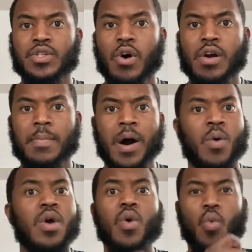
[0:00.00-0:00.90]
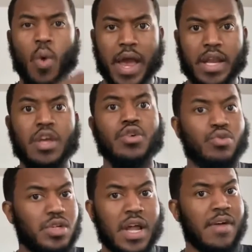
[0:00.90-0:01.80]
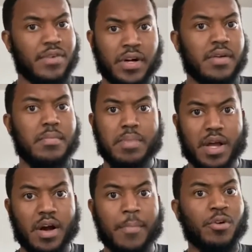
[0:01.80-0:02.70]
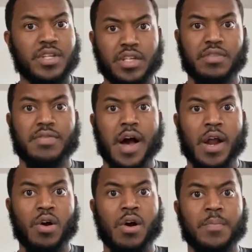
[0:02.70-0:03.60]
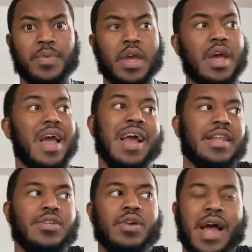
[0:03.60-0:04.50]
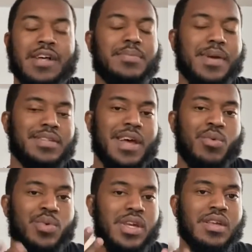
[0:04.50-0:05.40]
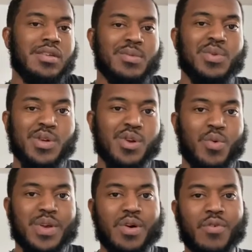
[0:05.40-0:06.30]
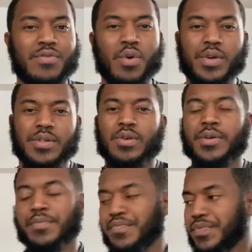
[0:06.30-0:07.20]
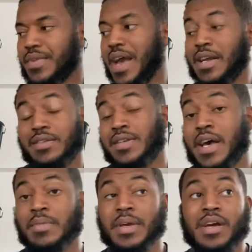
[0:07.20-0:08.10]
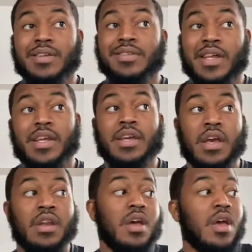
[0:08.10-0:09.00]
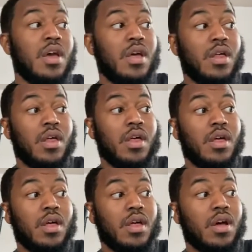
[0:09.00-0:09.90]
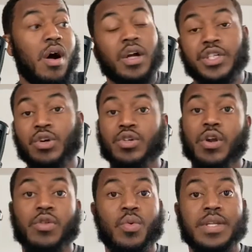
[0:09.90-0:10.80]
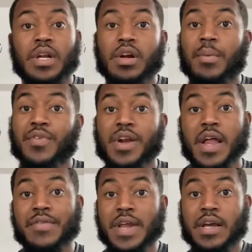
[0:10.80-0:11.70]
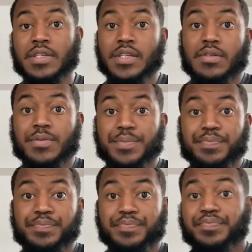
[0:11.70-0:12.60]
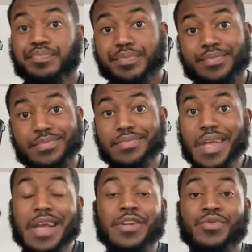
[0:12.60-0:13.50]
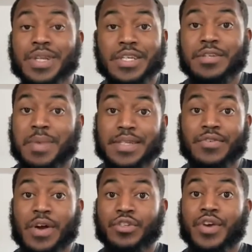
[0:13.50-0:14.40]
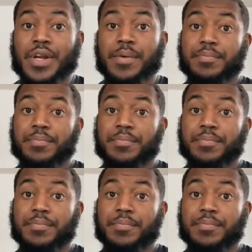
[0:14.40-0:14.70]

talk about when you should ever pick up or touch a firearm. And these are aspects that we don't focus on. And it's sad because then again, our children are the ones that are coming around and having accidents. And it's really just based around training.